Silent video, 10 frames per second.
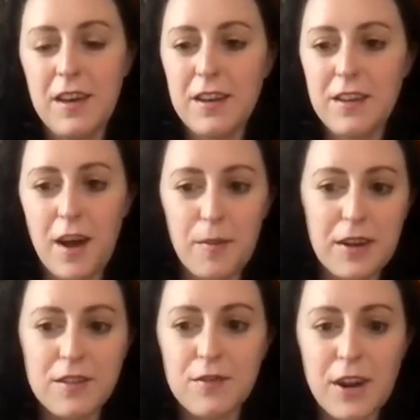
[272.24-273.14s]

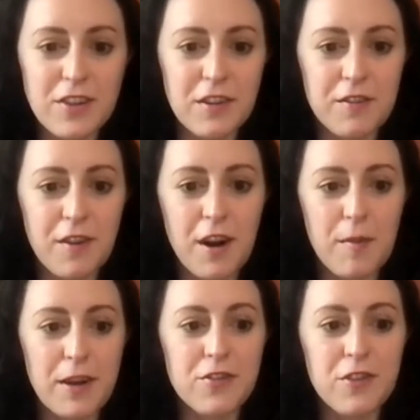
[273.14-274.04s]
topics ranging
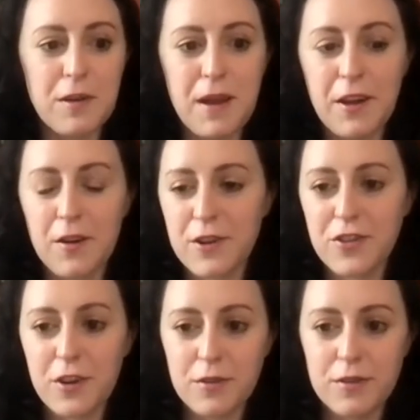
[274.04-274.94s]
from extreme makeover
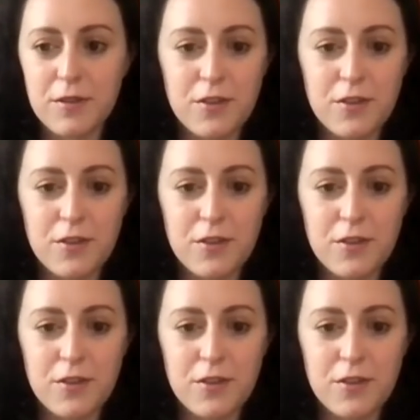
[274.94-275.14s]
shows